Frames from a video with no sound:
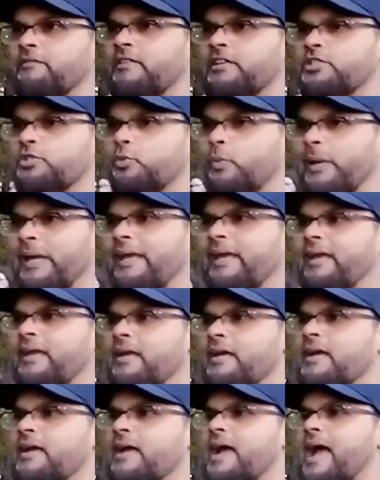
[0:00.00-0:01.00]
which we
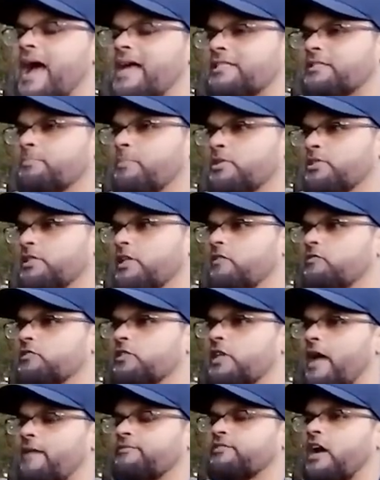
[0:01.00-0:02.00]
as Muslims
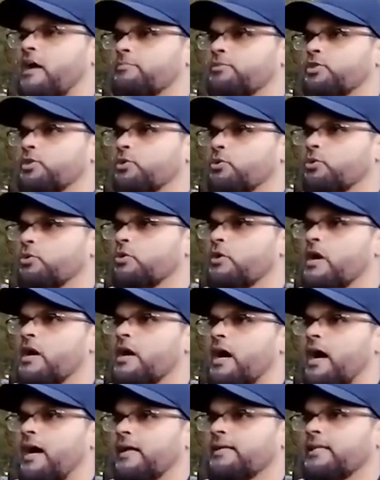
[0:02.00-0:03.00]
have come to
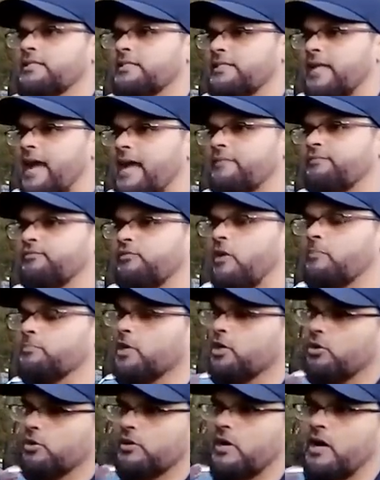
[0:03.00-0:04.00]
understand from the
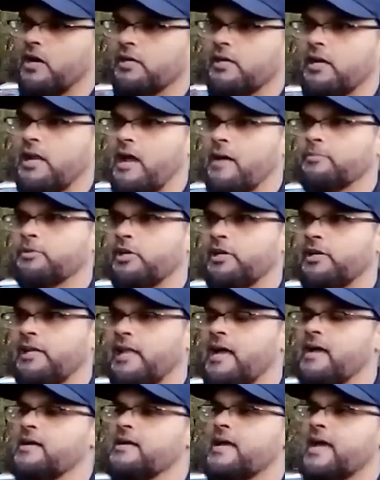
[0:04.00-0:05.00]
Quran,
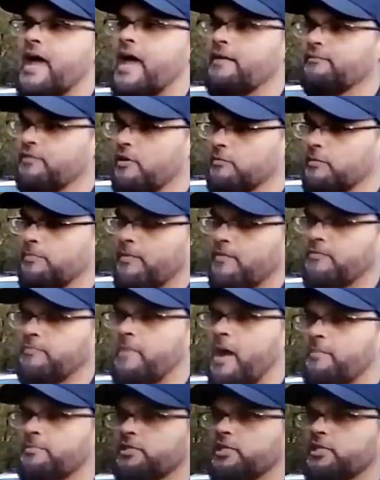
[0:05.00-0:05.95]
Alhamdulillah, and from the Prophet Muhammad